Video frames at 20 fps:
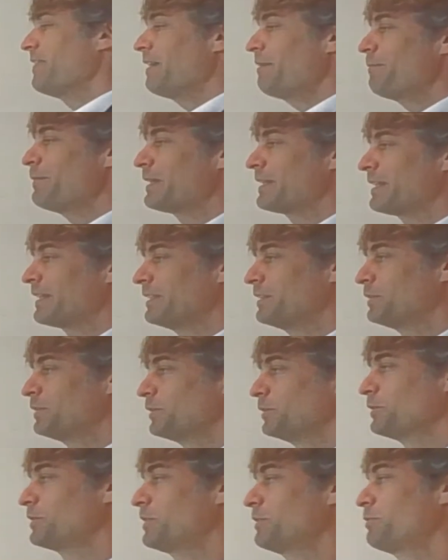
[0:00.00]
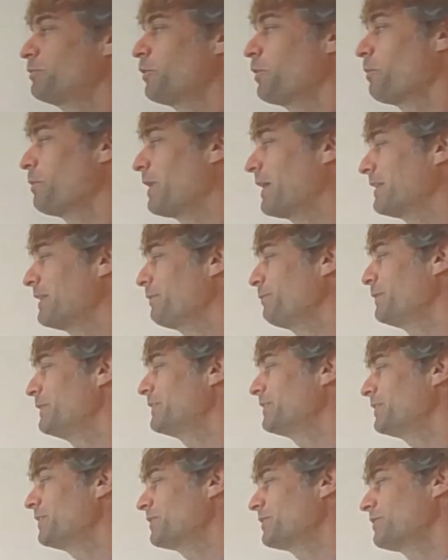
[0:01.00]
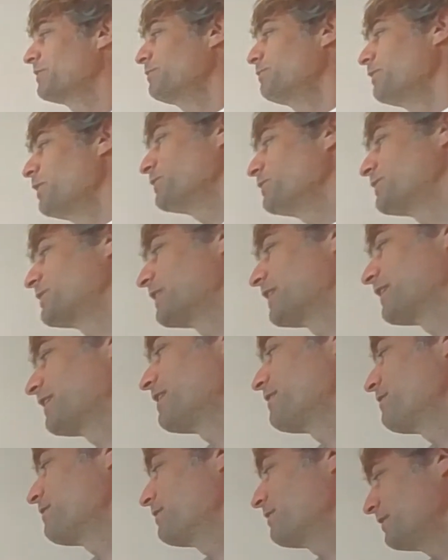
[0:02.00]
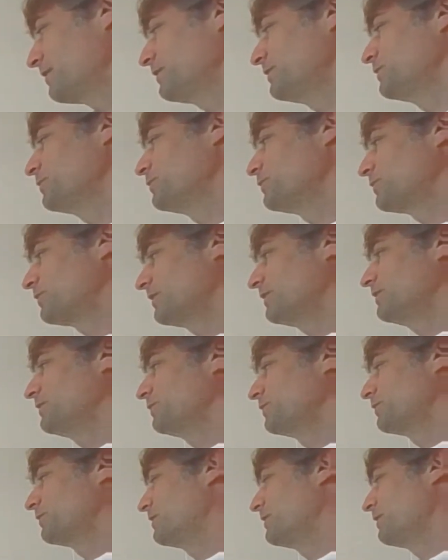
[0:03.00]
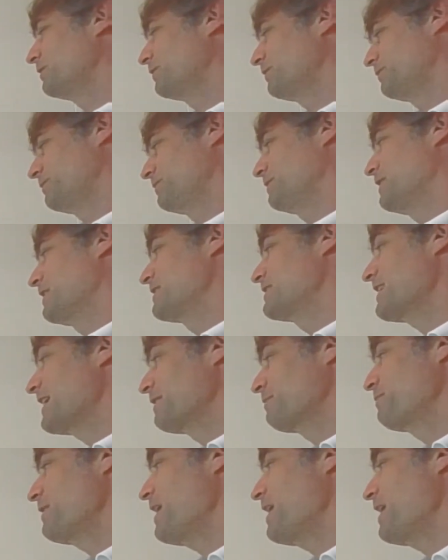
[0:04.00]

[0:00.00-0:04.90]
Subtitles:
then we can use the formula that we just wrote here, and use the, instead of